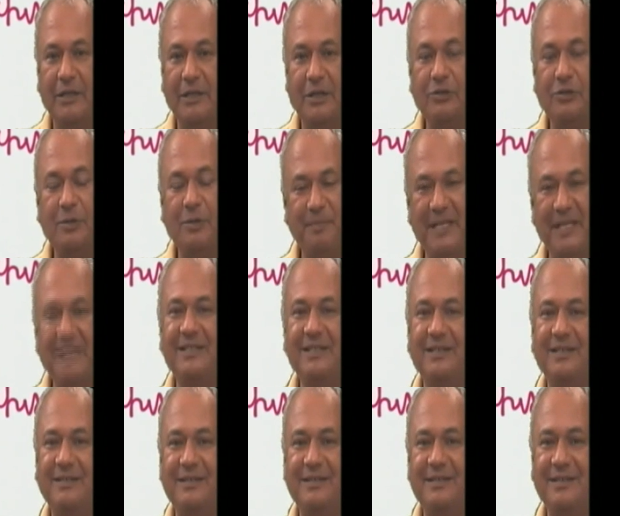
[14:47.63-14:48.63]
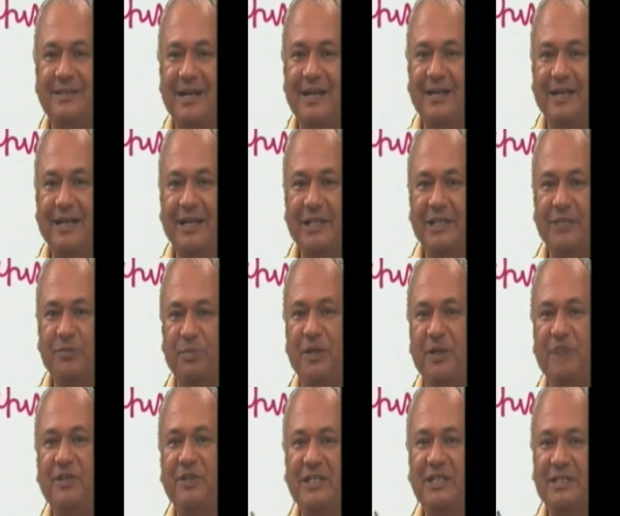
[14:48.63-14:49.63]
Now the basic understanding is
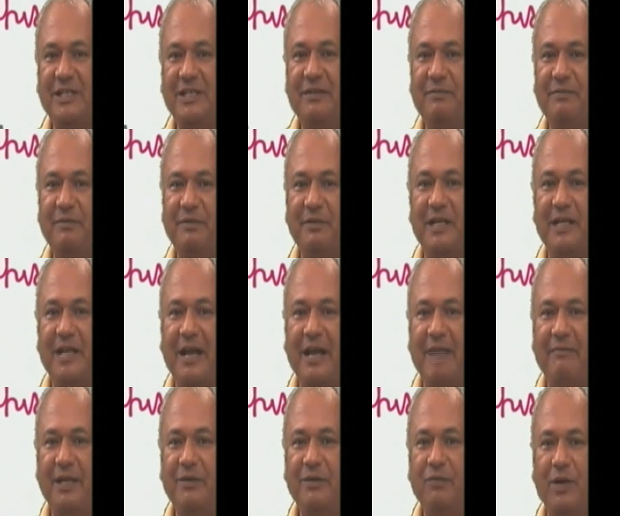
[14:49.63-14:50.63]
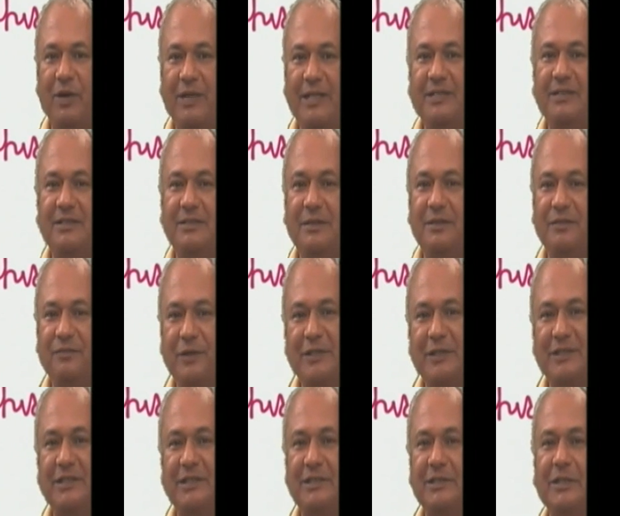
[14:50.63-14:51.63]
previously we were having one
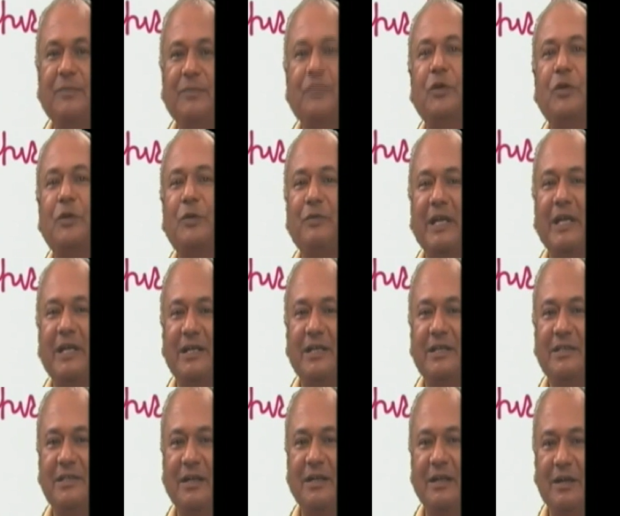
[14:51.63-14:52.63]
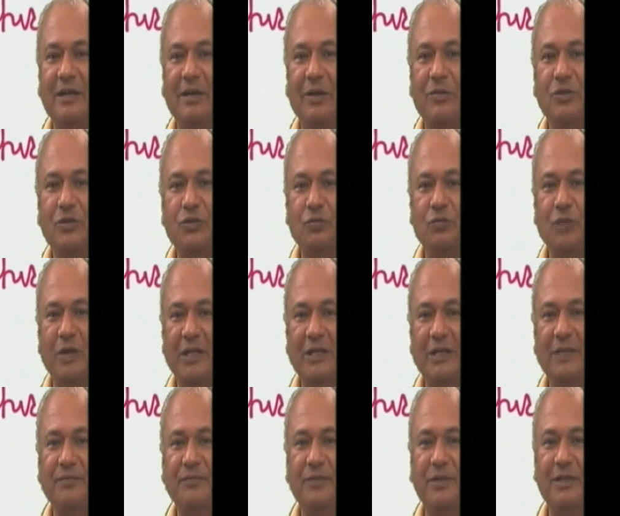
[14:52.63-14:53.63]
different system for finance and accounts,
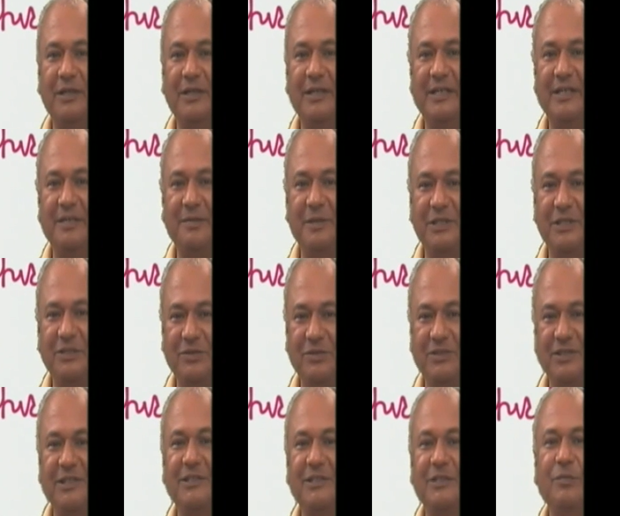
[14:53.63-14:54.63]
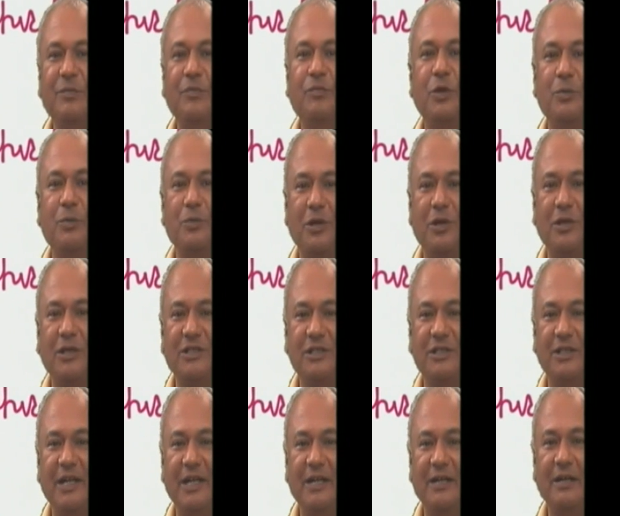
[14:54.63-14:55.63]
one different database or system for
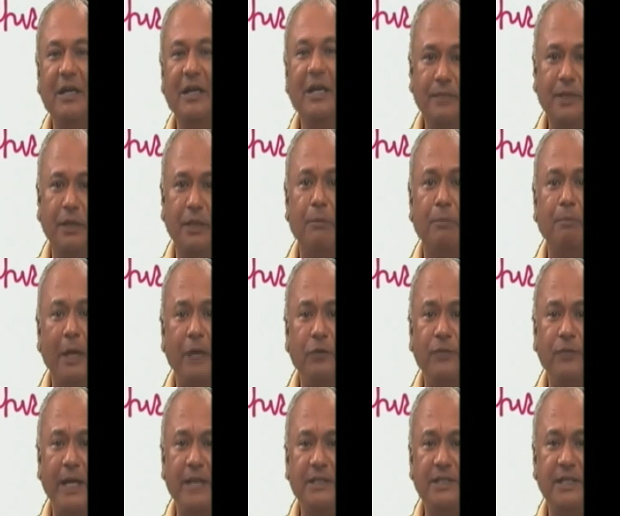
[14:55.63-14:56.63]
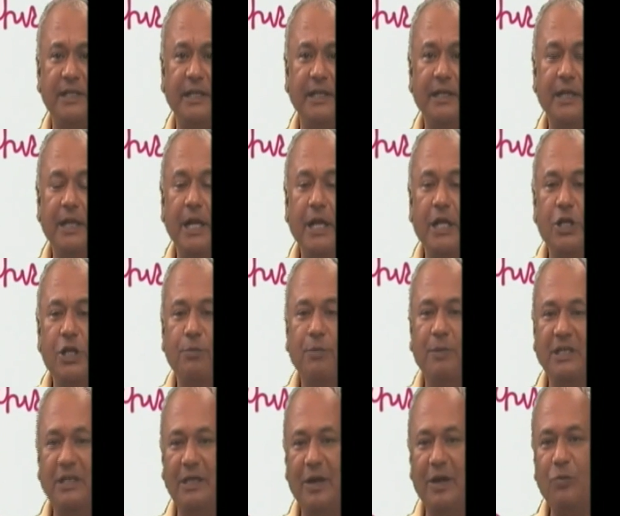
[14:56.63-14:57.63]
production and manufacturing,
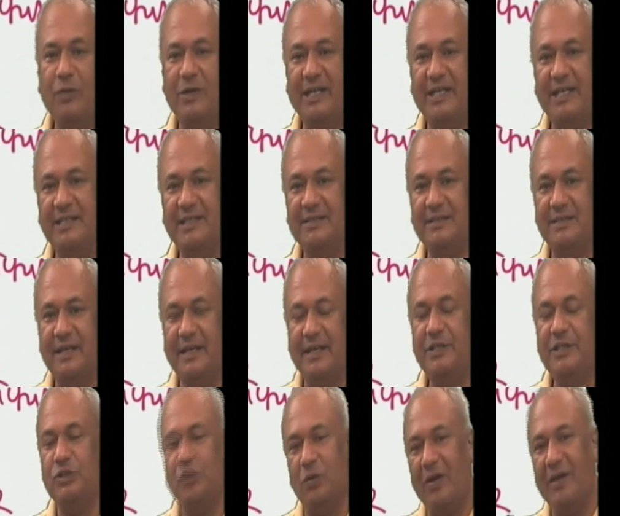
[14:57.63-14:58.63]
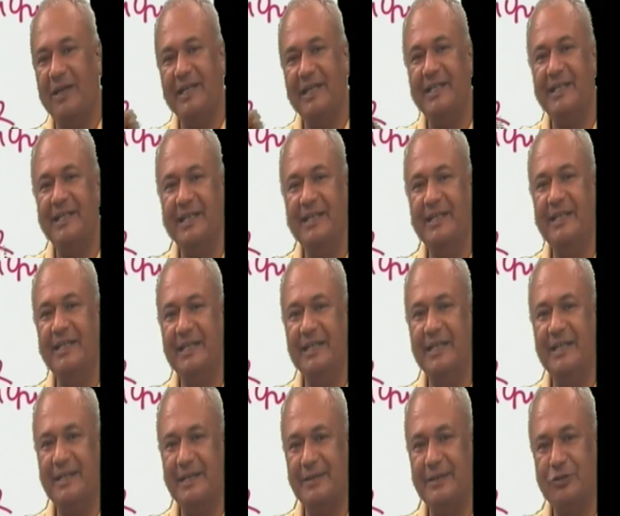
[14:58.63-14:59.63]
but nowadays it's all getting
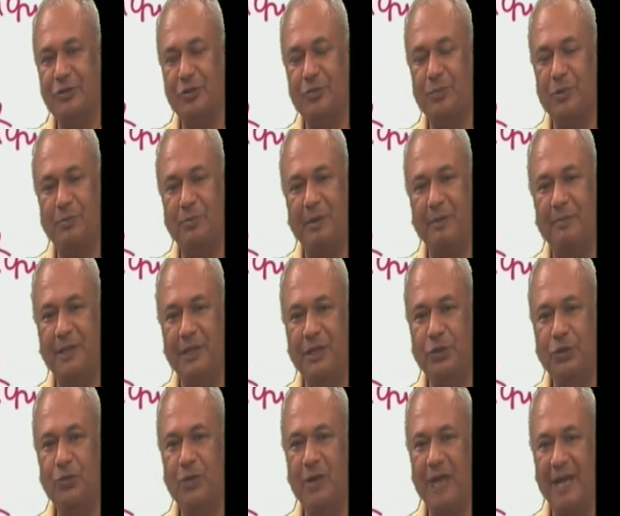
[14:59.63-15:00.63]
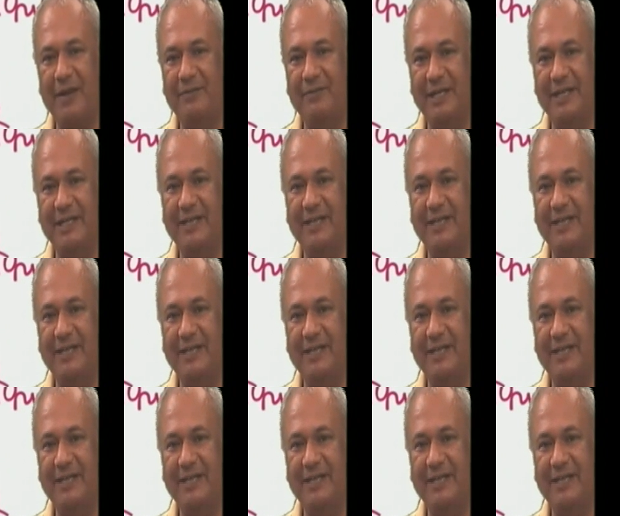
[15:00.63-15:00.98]
integrated. So probably you have